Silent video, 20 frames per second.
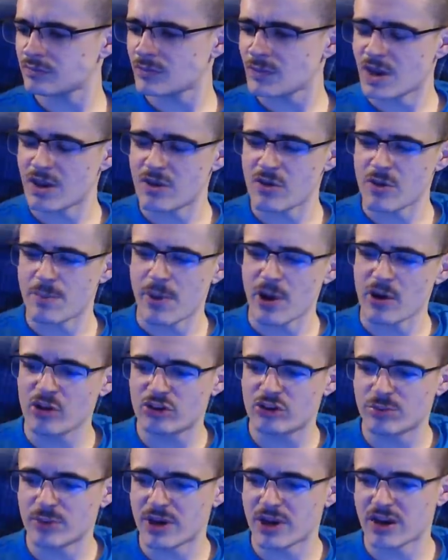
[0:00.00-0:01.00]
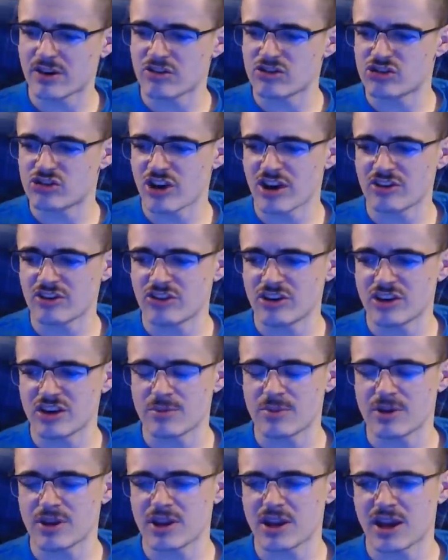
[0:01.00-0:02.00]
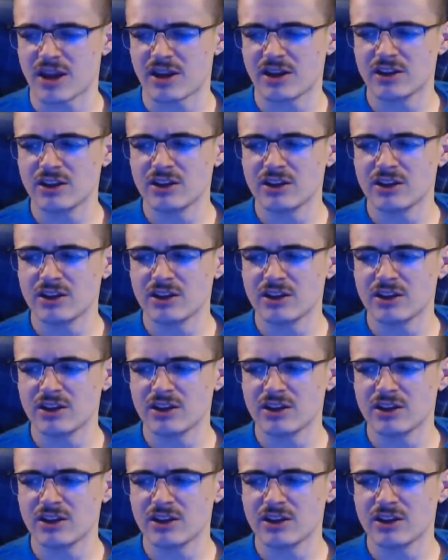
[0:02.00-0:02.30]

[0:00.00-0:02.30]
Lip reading: You're a postman then, JT, but yeah.